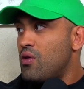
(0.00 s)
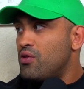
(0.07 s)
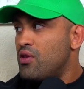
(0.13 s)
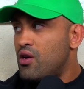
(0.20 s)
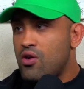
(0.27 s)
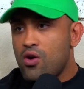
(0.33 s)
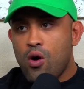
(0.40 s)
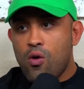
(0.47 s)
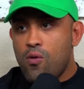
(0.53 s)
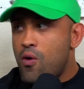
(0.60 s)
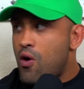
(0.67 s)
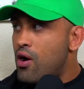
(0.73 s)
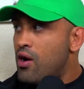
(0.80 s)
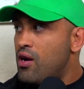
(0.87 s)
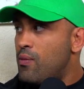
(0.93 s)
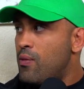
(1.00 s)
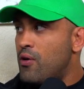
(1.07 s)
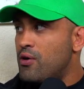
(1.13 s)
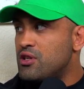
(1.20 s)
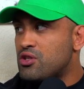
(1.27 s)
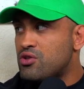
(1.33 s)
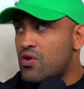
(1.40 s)
They're not worried about his
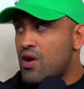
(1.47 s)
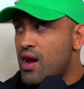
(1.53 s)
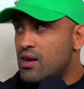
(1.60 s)
strikes.